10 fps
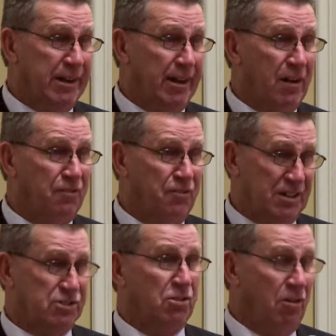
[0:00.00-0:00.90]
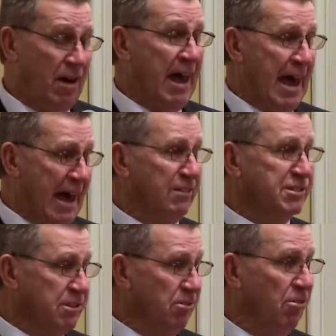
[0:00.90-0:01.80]
get our fiscal house
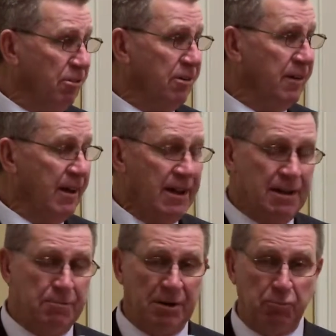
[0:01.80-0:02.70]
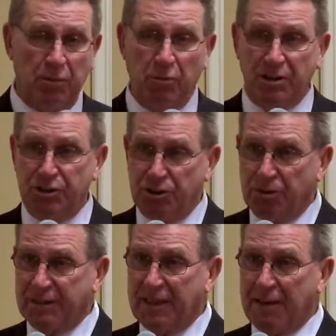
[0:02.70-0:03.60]
in order. But when we're
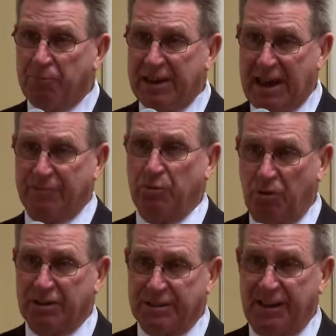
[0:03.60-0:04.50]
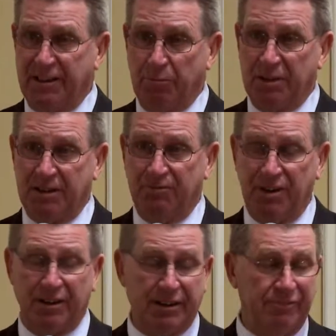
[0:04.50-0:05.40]
doing that, we have to work together with them
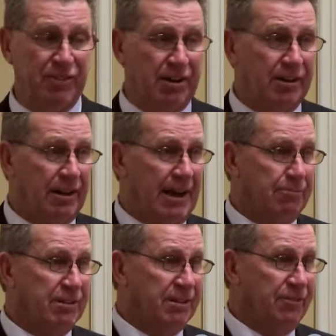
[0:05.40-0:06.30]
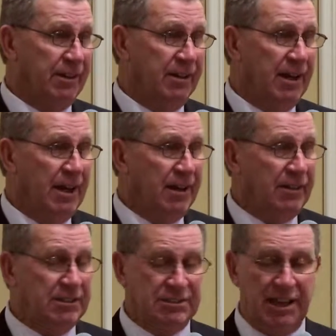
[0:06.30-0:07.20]
very, very collaboratively.
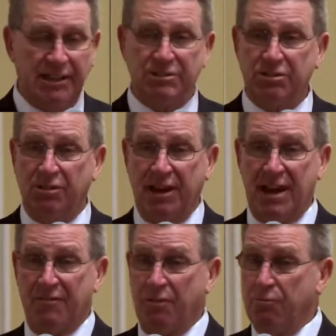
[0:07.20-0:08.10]
These hits are going to have a